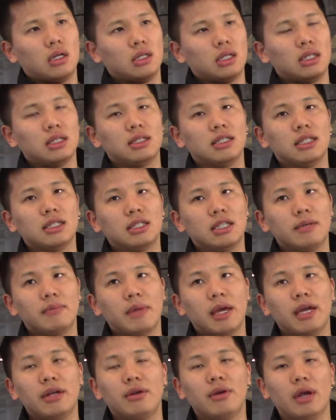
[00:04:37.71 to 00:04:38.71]
consistent
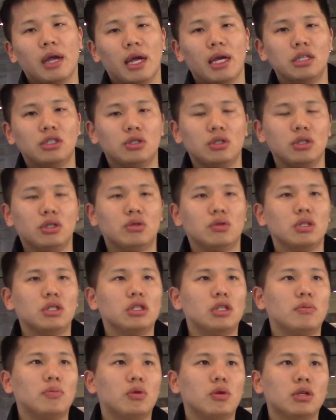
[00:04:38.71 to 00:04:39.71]
manner as you
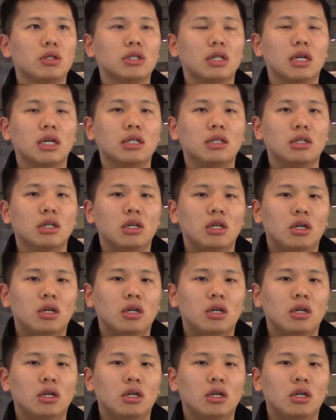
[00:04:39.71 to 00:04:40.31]
increase the pore size,